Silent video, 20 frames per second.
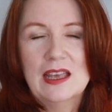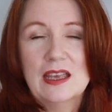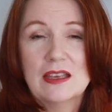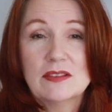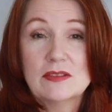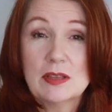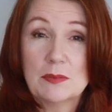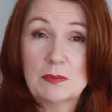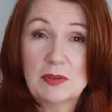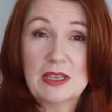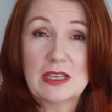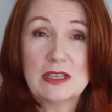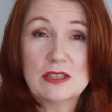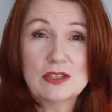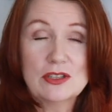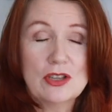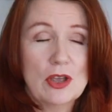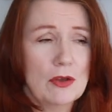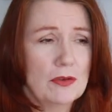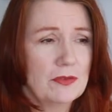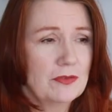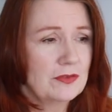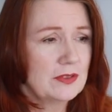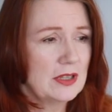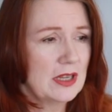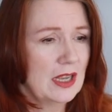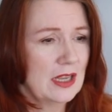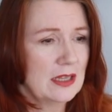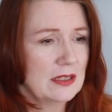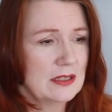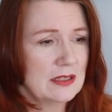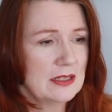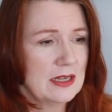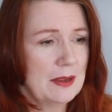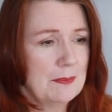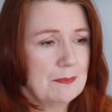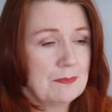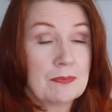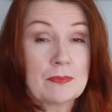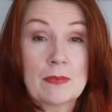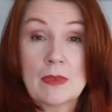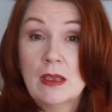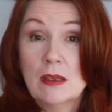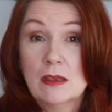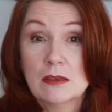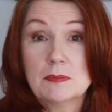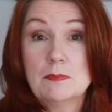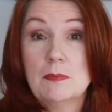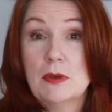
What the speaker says: if something is soft, and it's